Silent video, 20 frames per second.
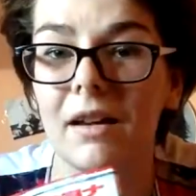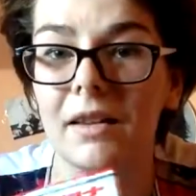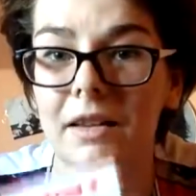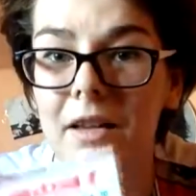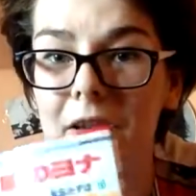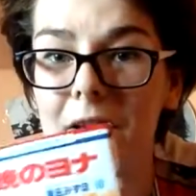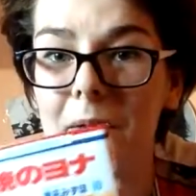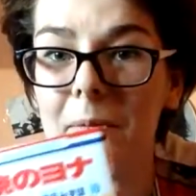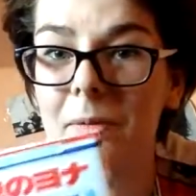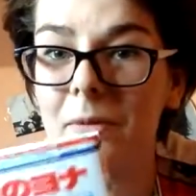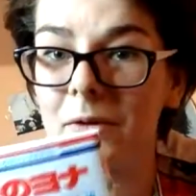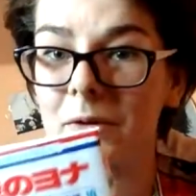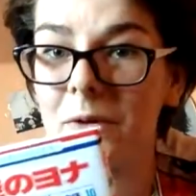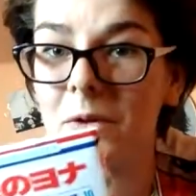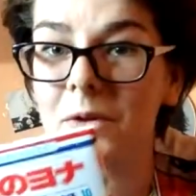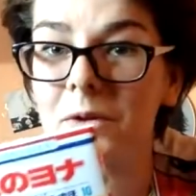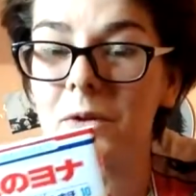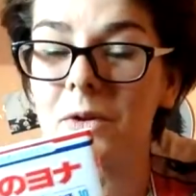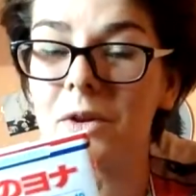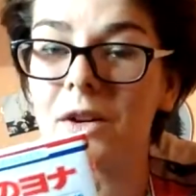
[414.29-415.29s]
The anime was
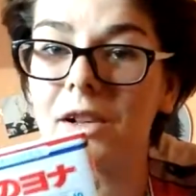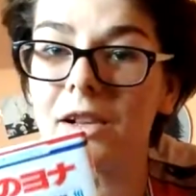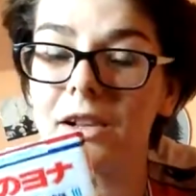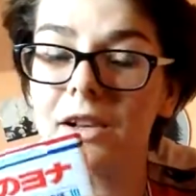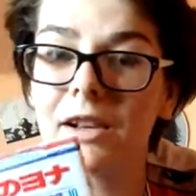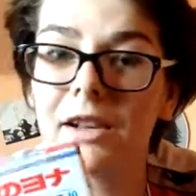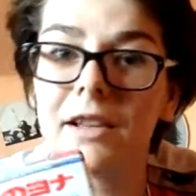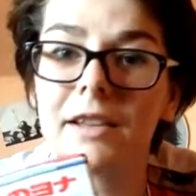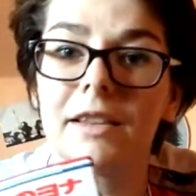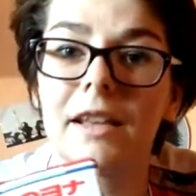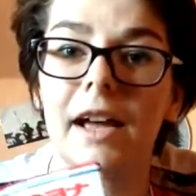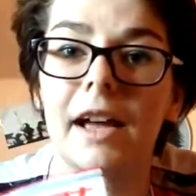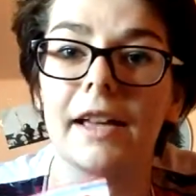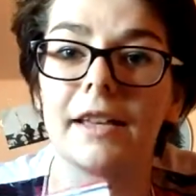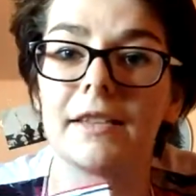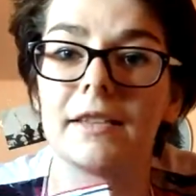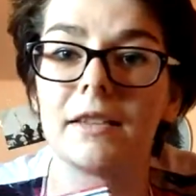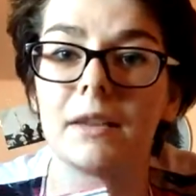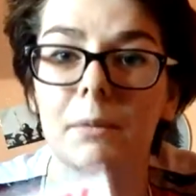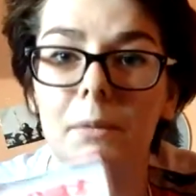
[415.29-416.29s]
also really
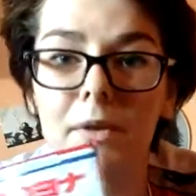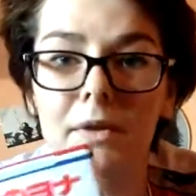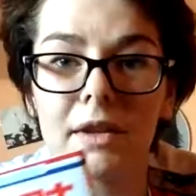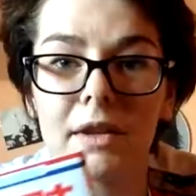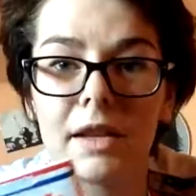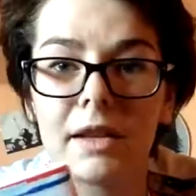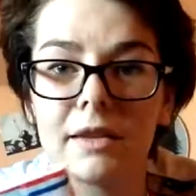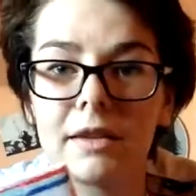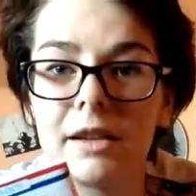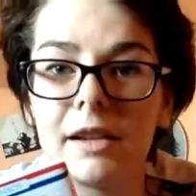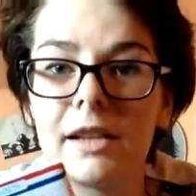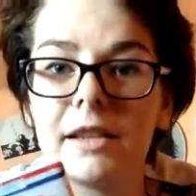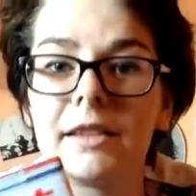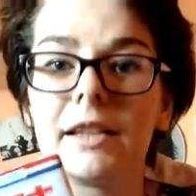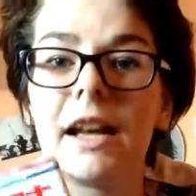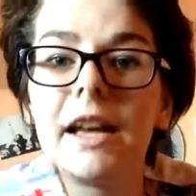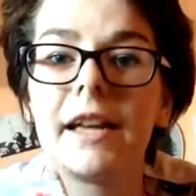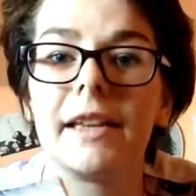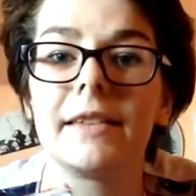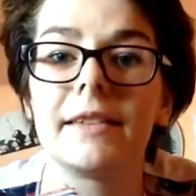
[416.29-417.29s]
nice. The music is really
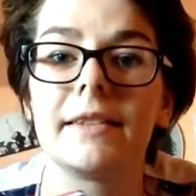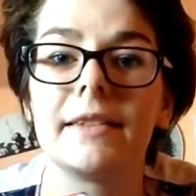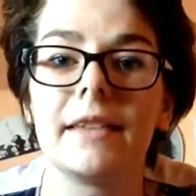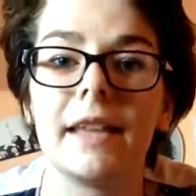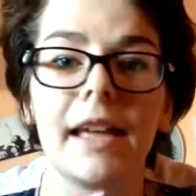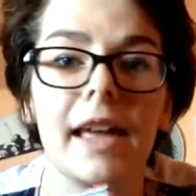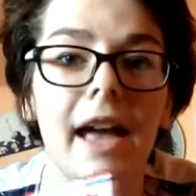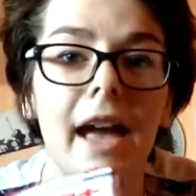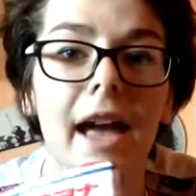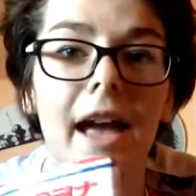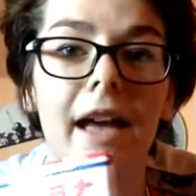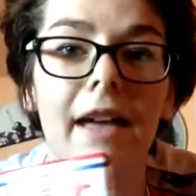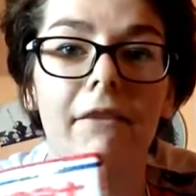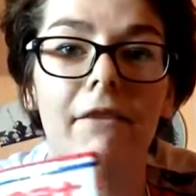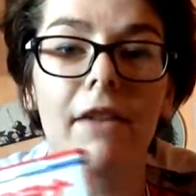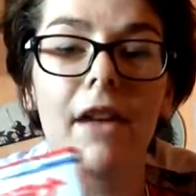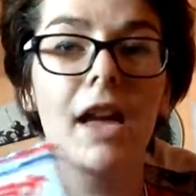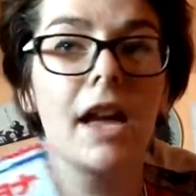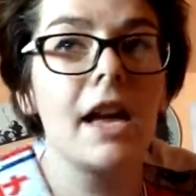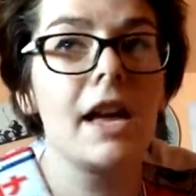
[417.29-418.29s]
nice. They
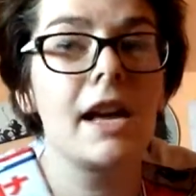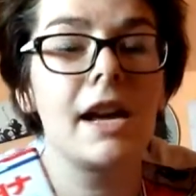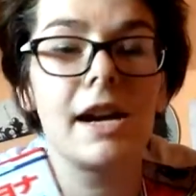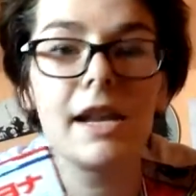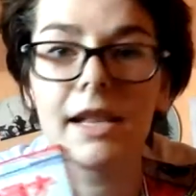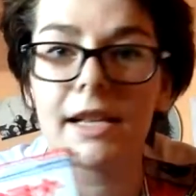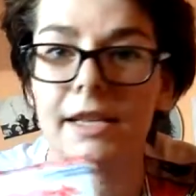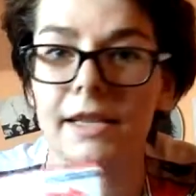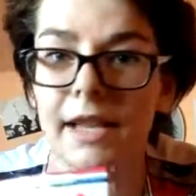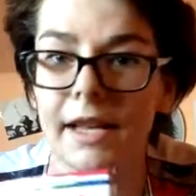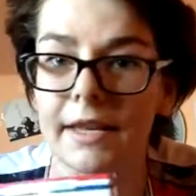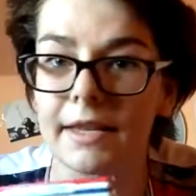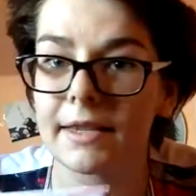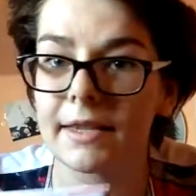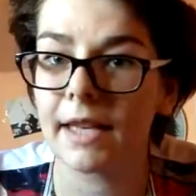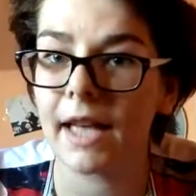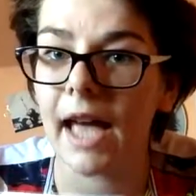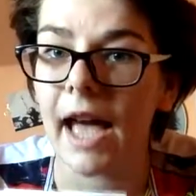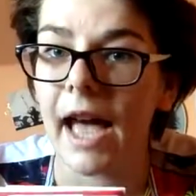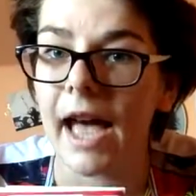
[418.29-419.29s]
have really
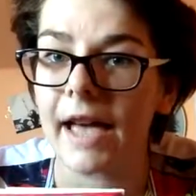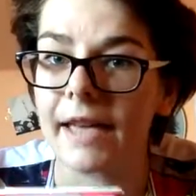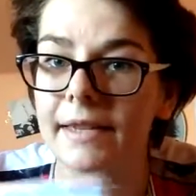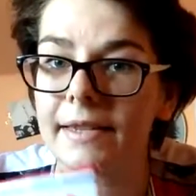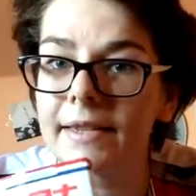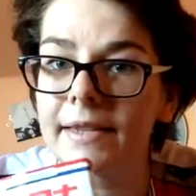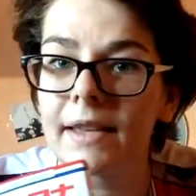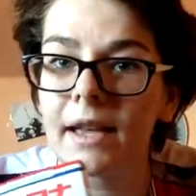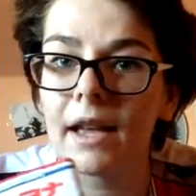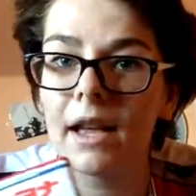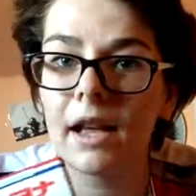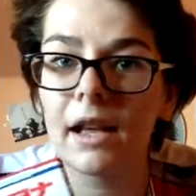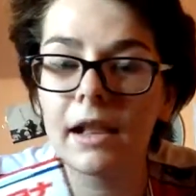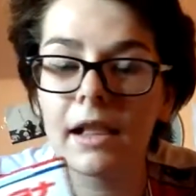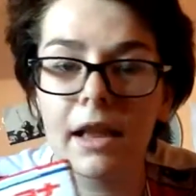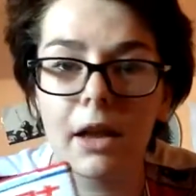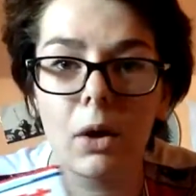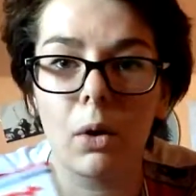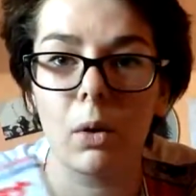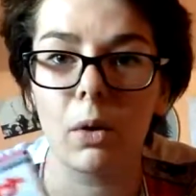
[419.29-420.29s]
nice cast.
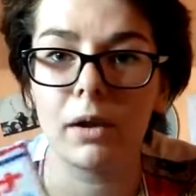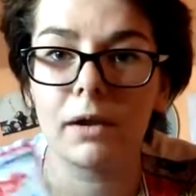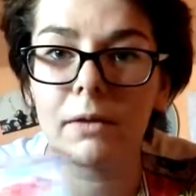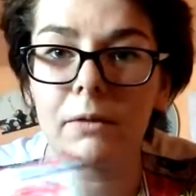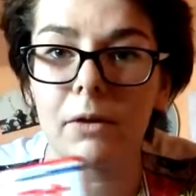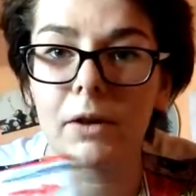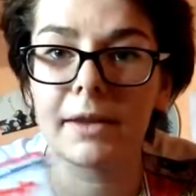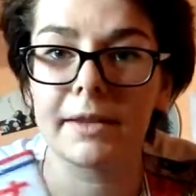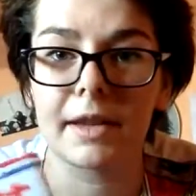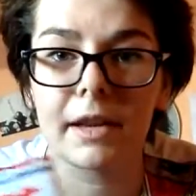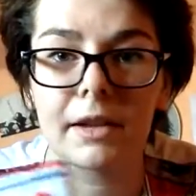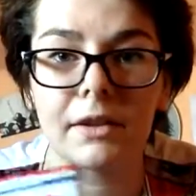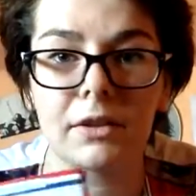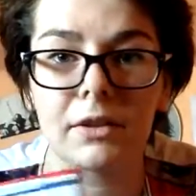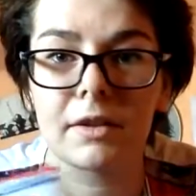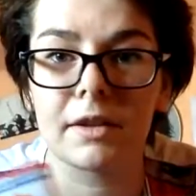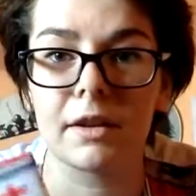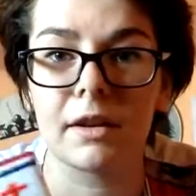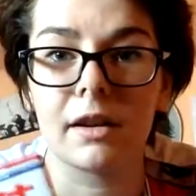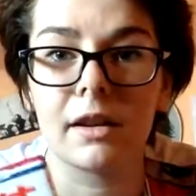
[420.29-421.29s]
Like all the voice
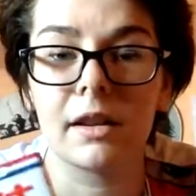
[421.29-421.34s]
actors are